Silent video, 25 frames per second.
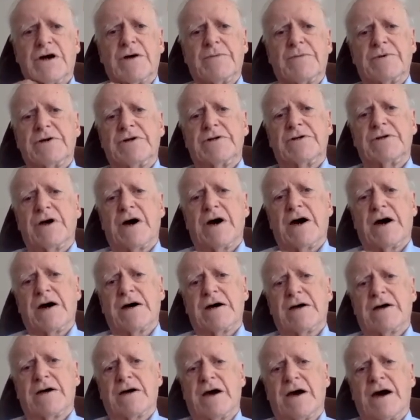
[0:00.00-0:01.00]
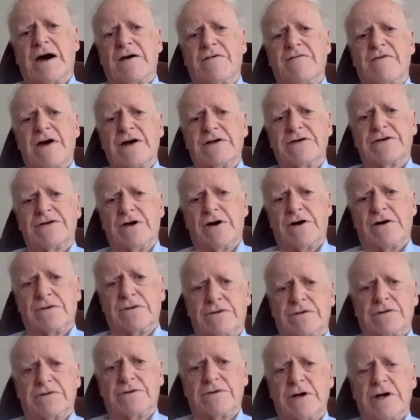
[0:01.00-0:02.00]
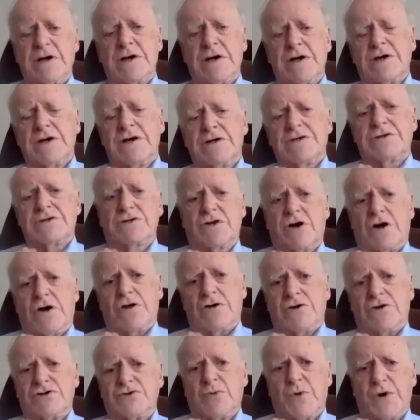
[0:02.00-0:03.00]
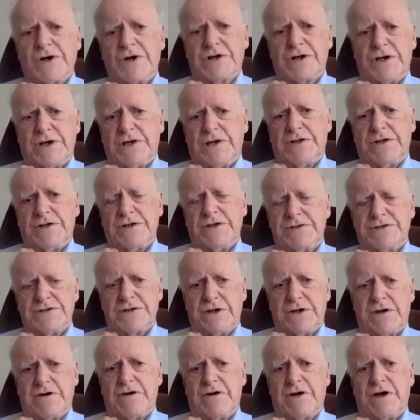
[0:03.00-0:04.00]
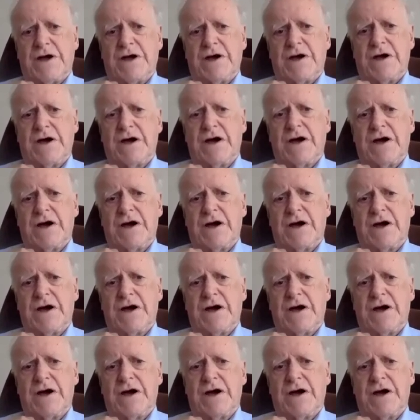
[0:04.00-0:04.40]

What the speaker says: I mean, I've had young scholars working in this area,